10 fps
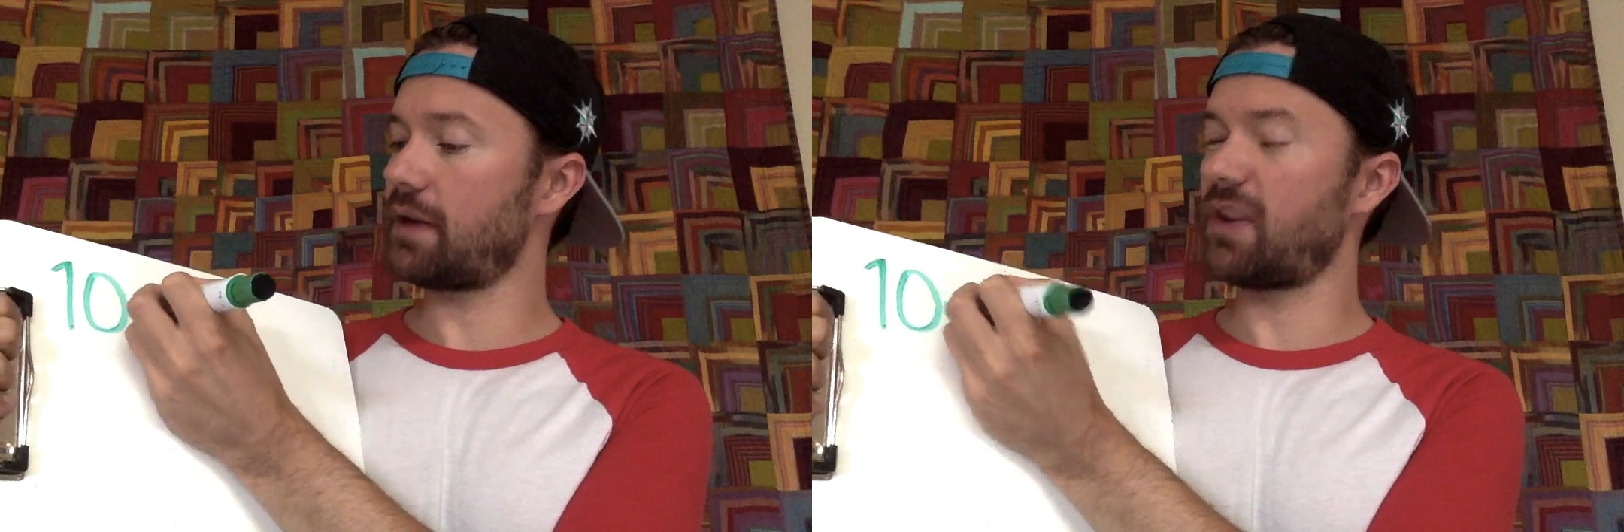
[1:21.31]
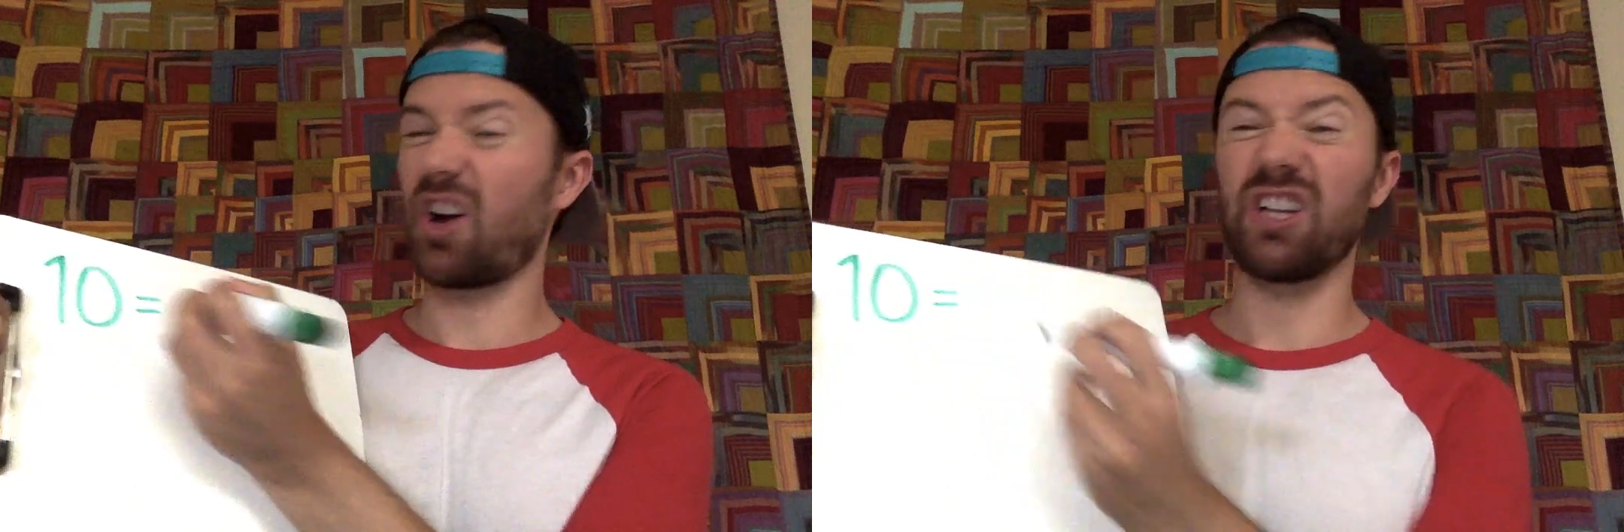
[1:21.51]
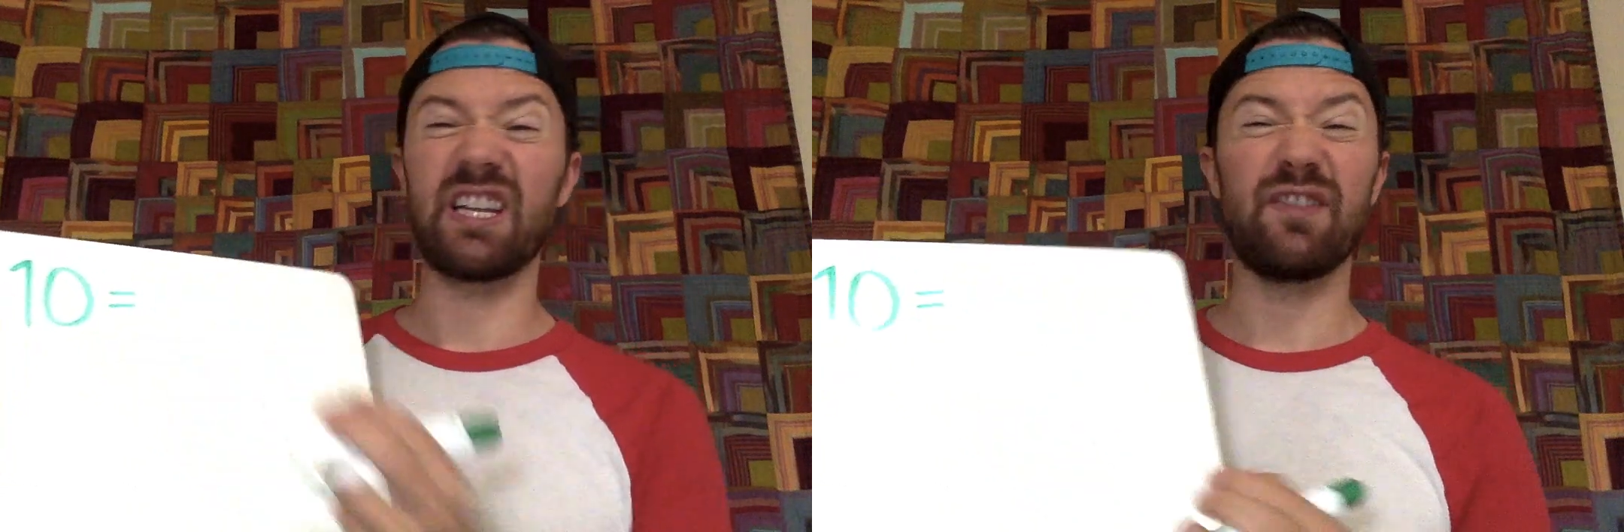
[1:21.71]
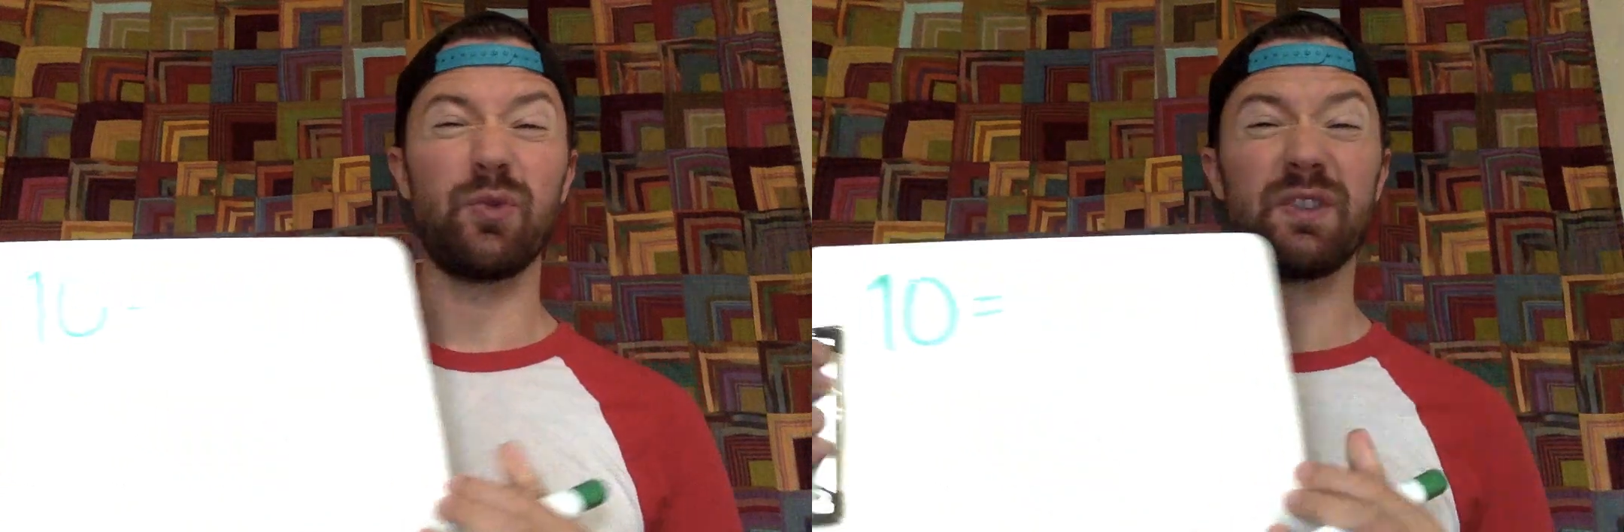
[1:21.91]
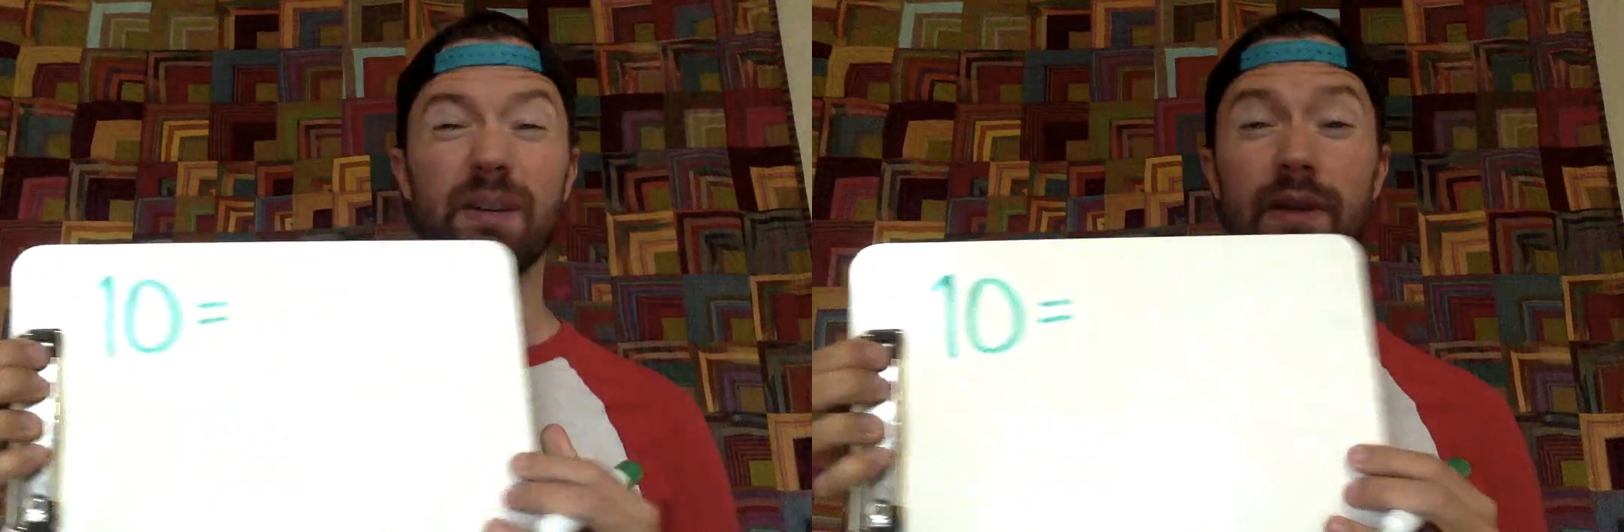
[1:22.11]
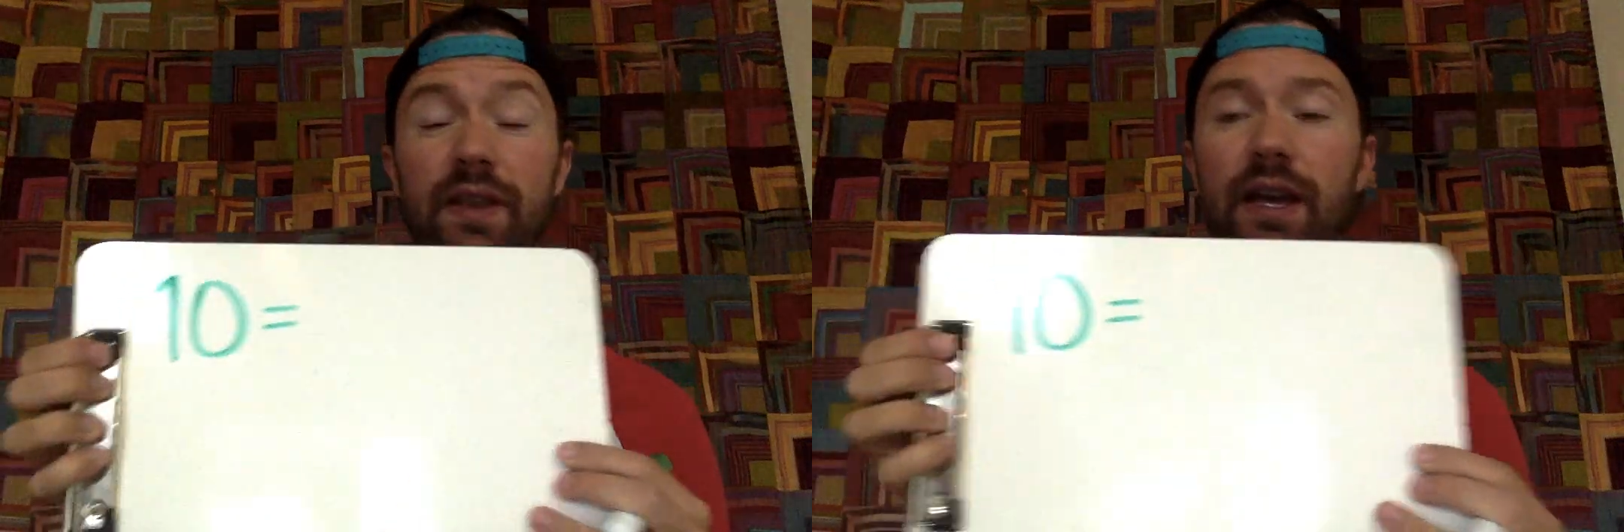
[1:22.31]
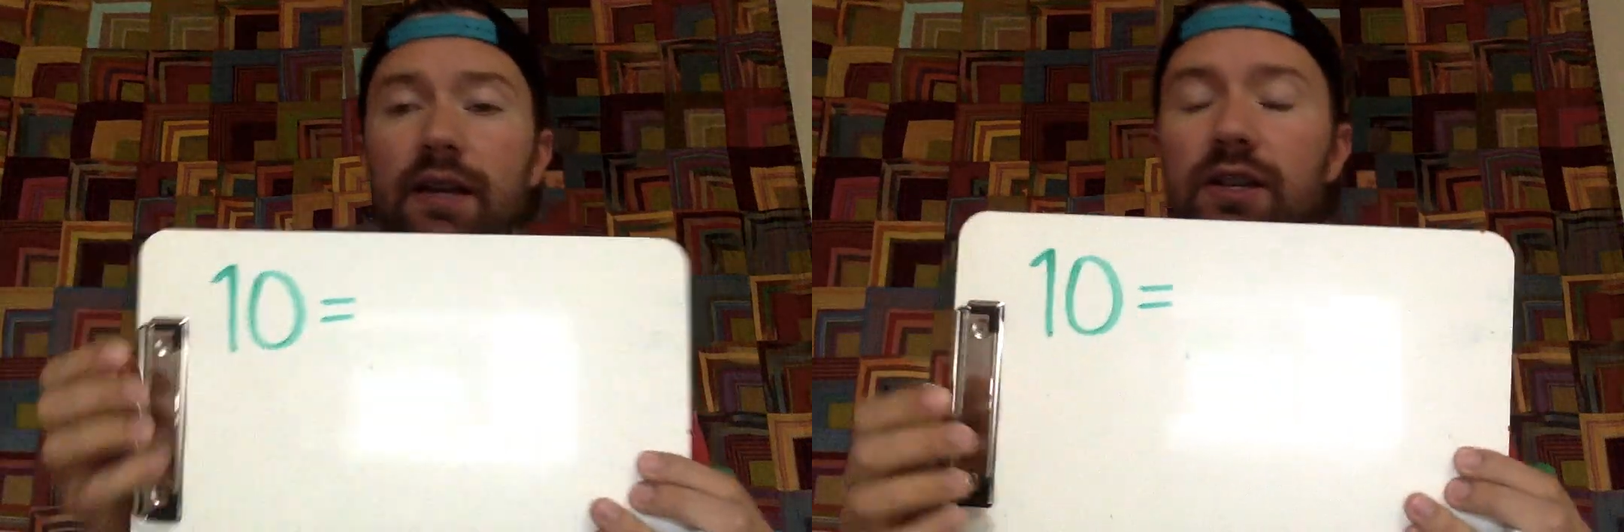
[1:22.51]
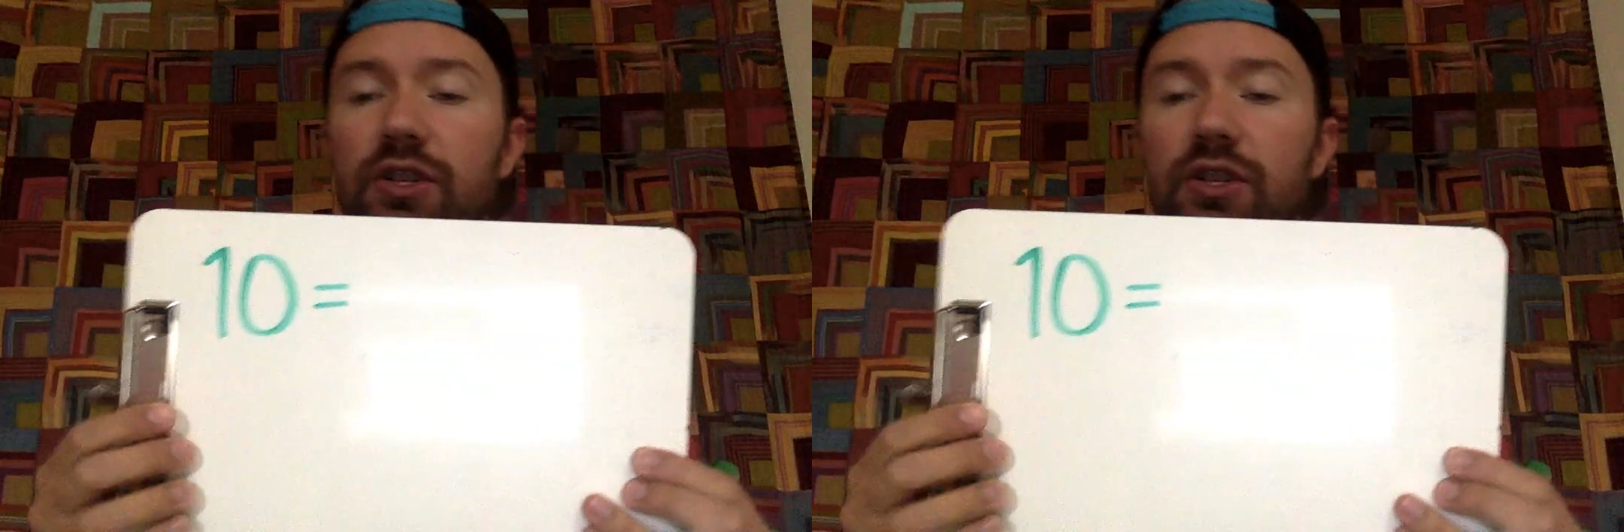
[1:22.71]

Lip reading: and then I'll leave you with some at the end